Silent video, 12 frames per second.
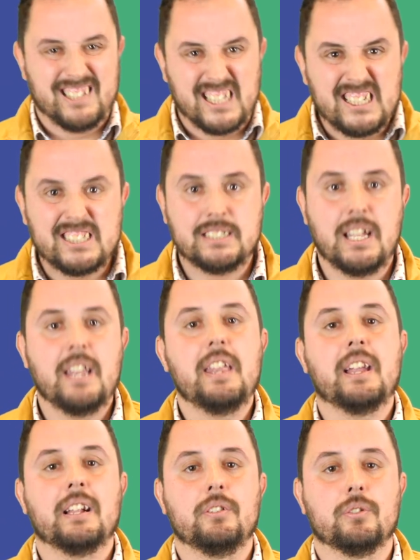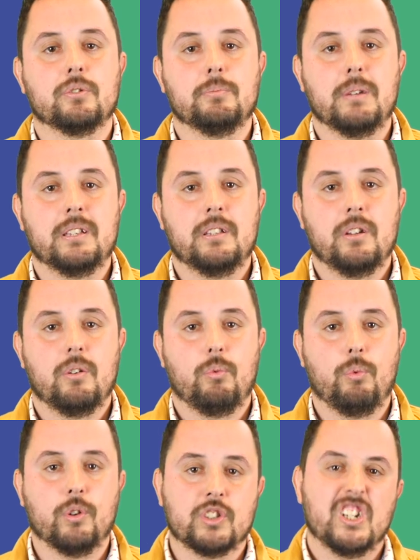This technical document
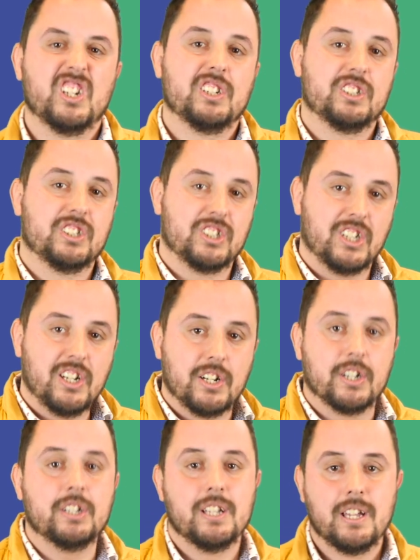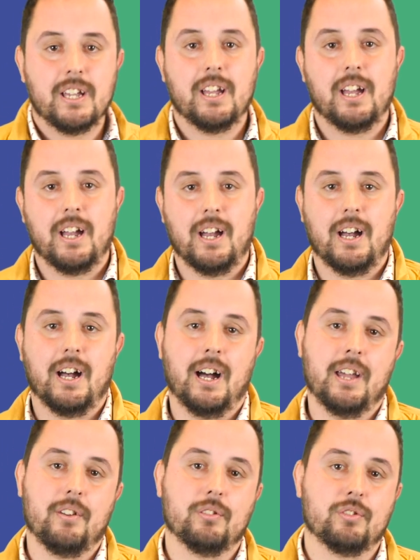was shared
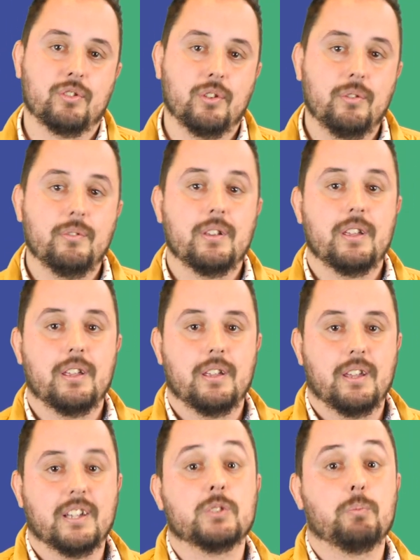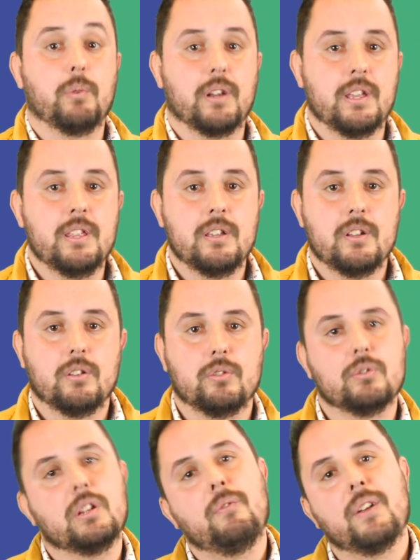and also spread
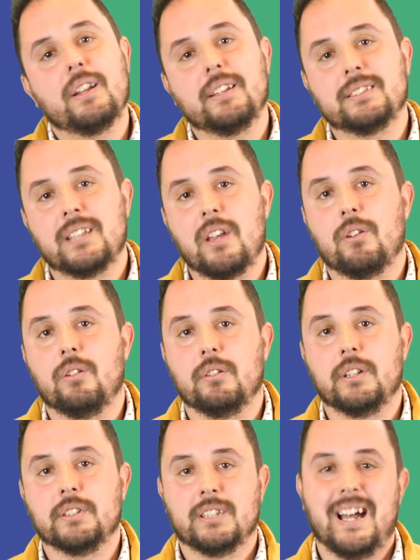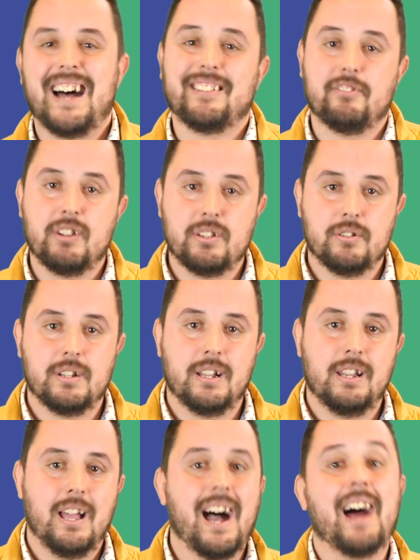to different stakeholders at
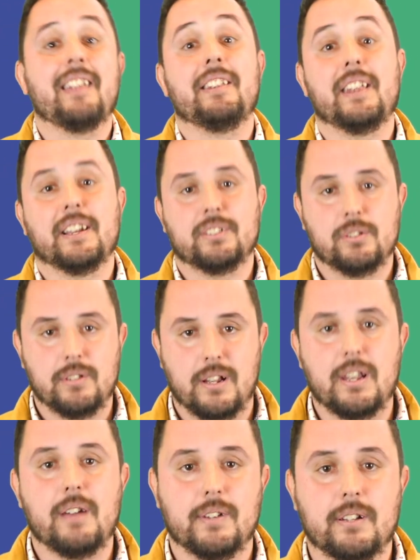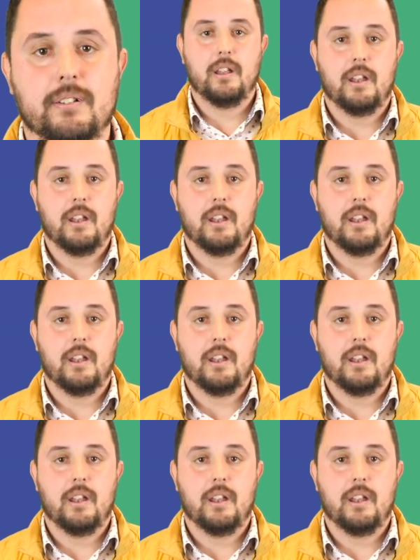regional and national level.